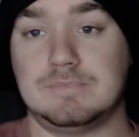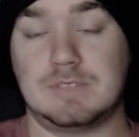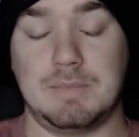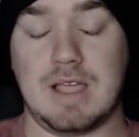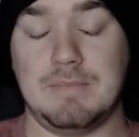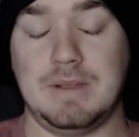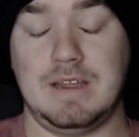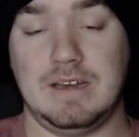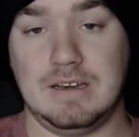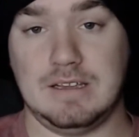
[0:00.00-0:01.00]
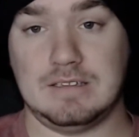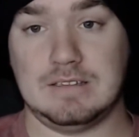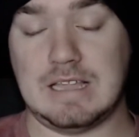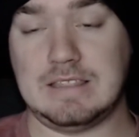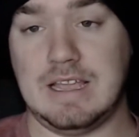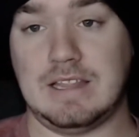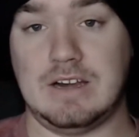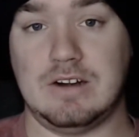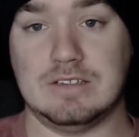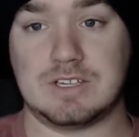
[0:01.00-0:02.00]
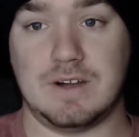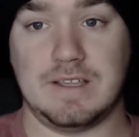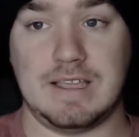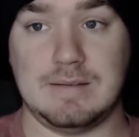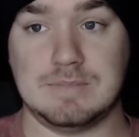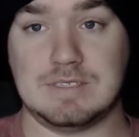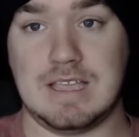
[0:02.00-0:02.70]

To be coming in at the end there and starting games.